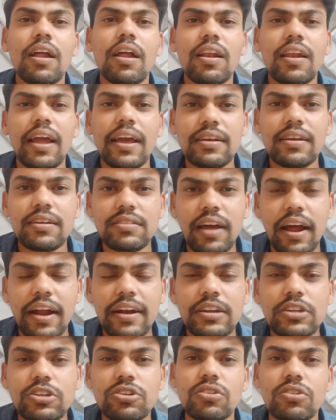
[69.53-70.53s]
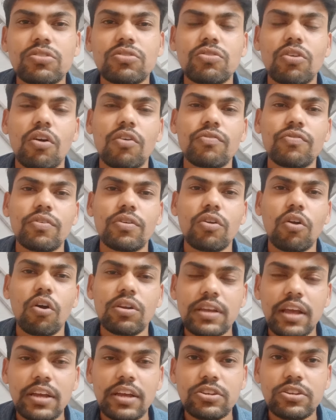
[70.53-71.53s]
like the additions of a
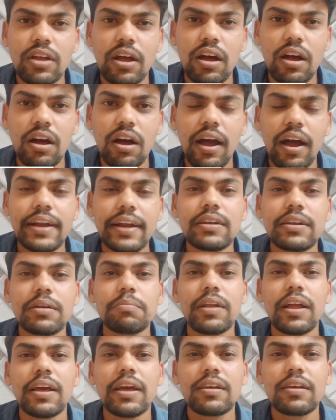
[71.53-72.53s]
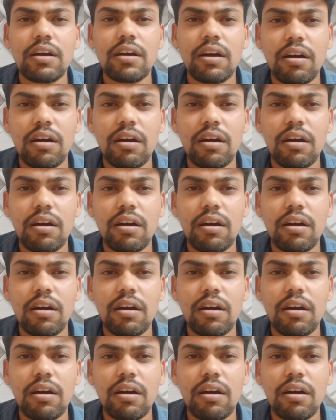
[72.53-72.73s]
non-cash item like